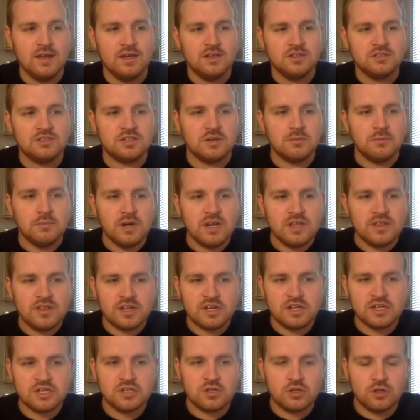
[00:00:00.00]
Somebody
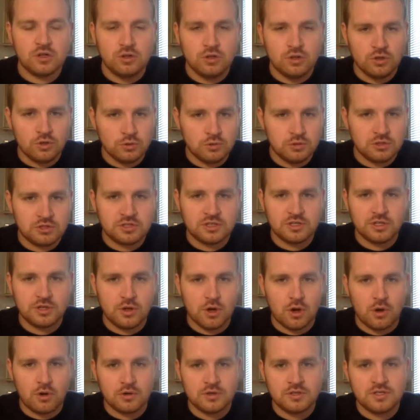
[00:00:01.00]
that is close to
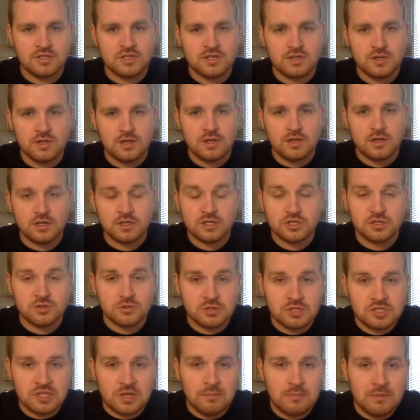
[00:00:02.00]
God, and so
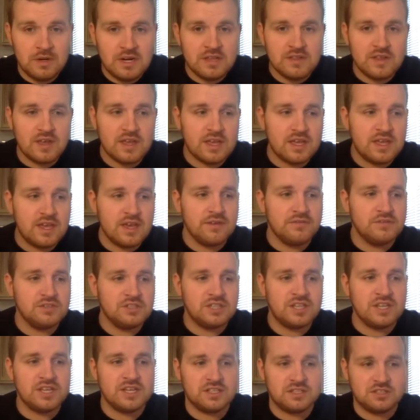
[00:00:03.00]
somebody that gives
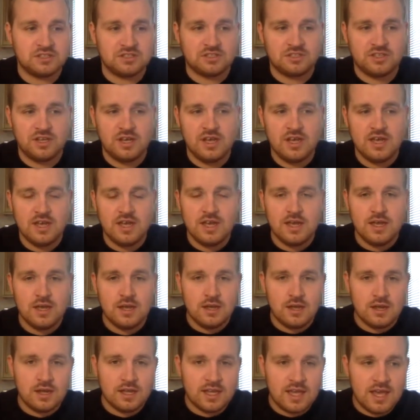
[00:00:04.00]
this,
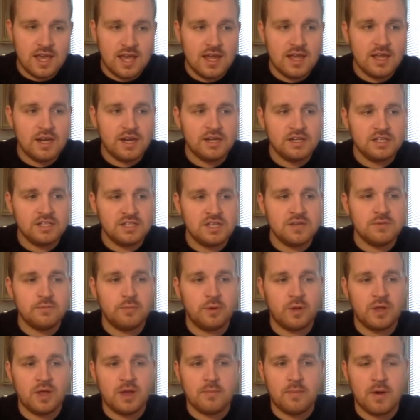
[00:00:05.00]
caring
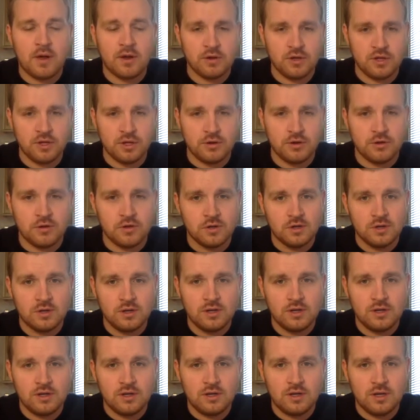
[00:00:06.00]
deeply about you.
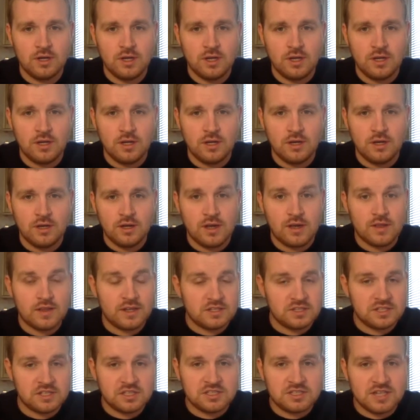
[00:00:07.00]

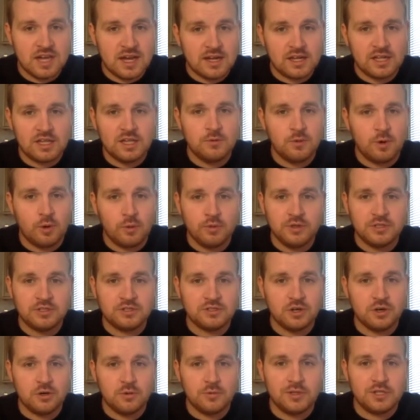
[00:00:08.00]
That's exactly what we
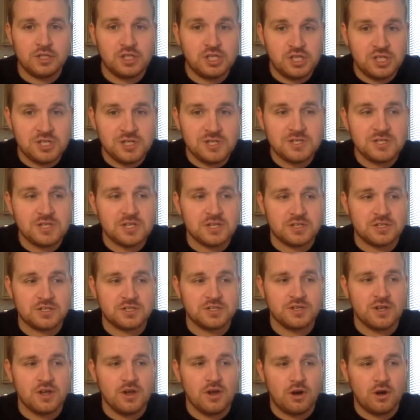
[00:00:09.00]
saw with
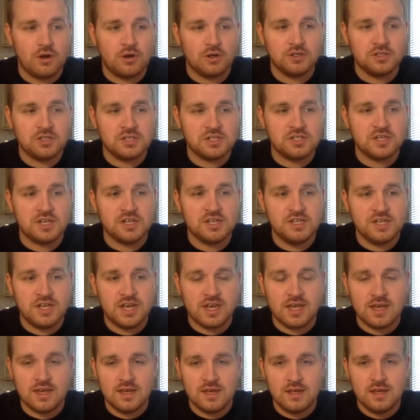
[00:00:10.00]
Jesus on
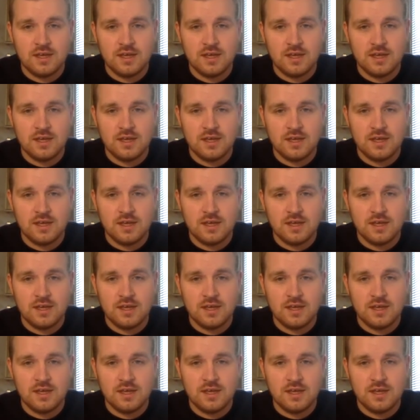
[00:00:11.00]
Sunday.